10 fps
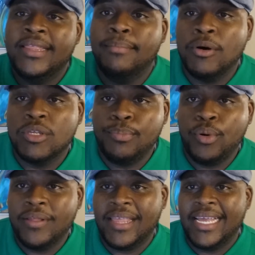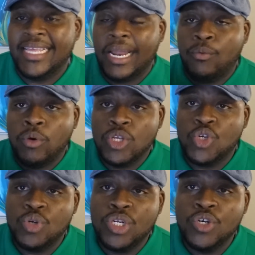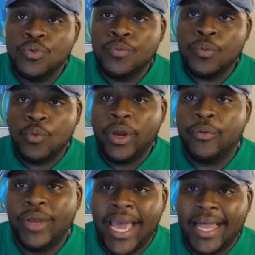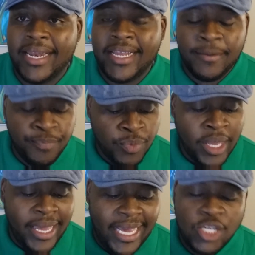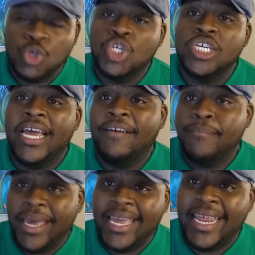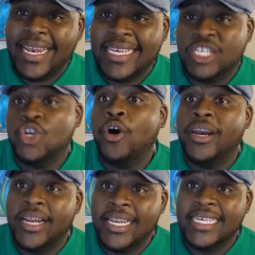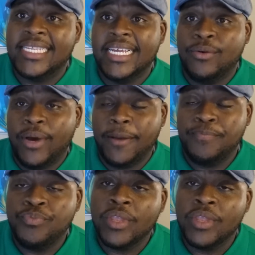the most important thing that I wanted you to do with reality is you should have made a list, started a list anyway.